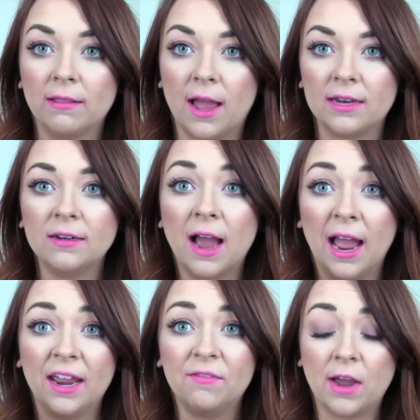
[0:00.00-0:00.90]
I lied.
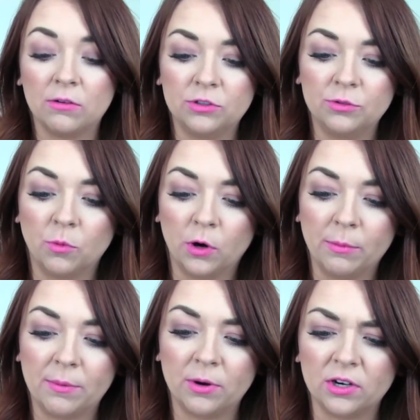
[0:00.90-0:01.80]
I found two more
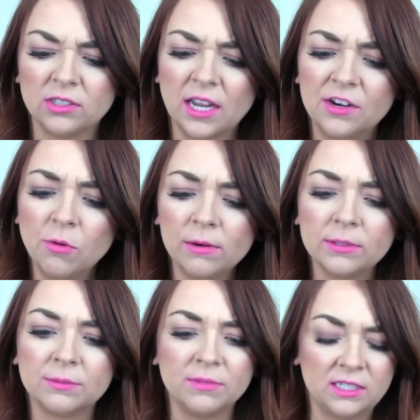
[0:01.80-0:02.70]
in my purse. I knew I
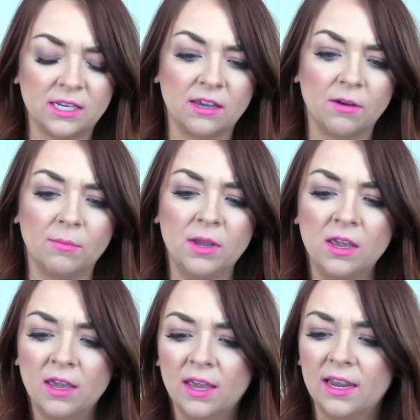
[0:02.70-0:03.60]
was missing them
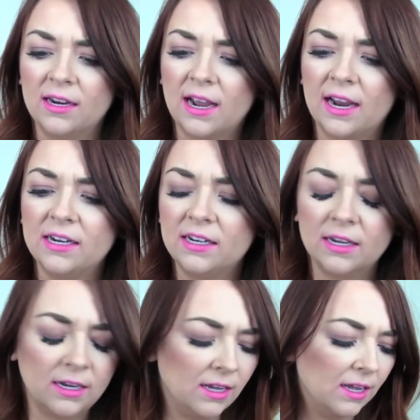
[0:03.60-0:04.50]
and
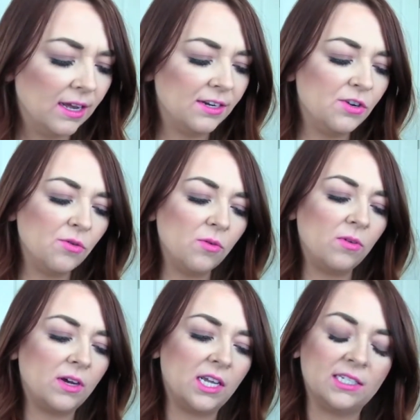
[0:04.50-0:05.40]
I
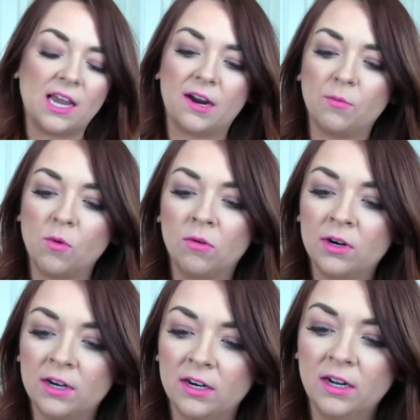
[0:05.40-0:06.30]
knew because I
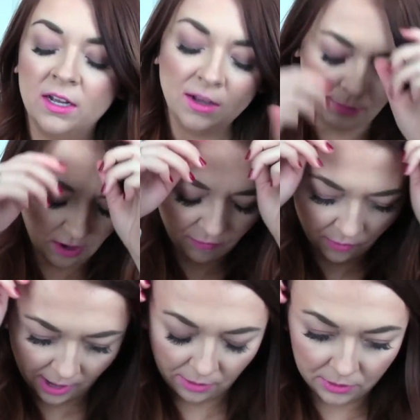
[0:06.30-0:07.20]
wore mauve
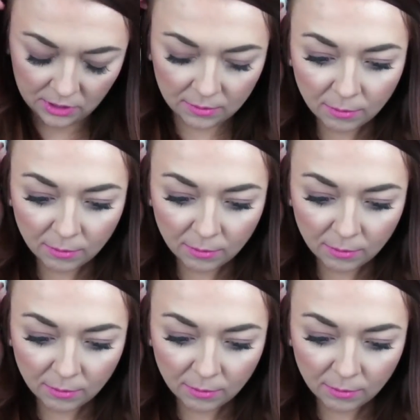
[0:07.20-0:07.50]
about